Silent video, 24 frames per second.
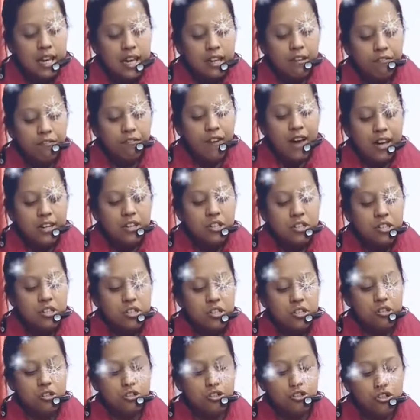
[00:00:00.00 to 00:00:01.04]
In
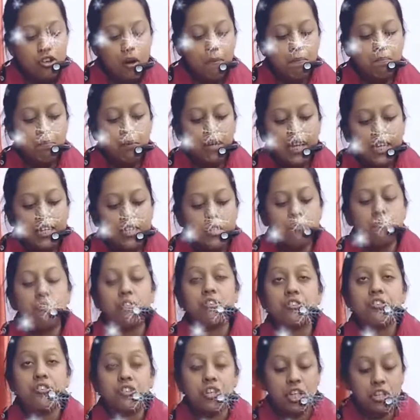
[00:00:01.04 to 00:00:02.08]
fact, Shaw pleads
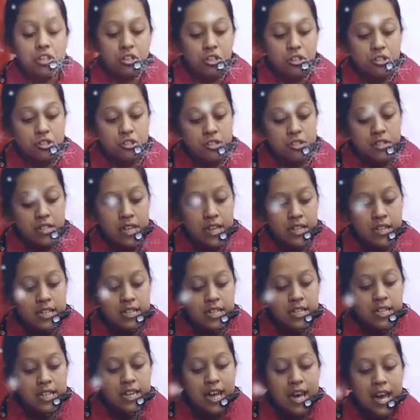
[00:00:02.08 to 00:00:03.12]
for a change in the
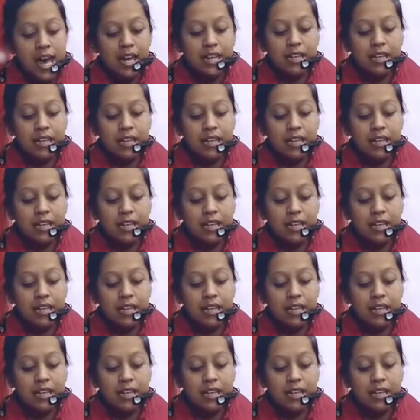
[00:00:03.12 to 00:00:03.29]
society,